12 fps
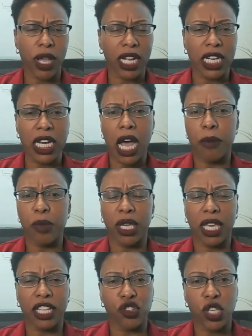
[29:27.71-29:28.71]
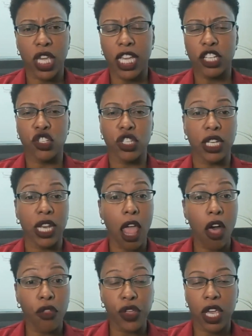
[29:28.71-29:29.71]
economic, education,
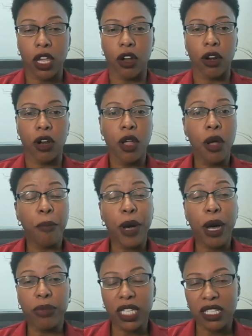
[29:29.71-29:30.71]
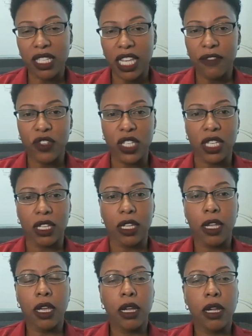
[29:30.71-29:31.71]
healthcare, public safety,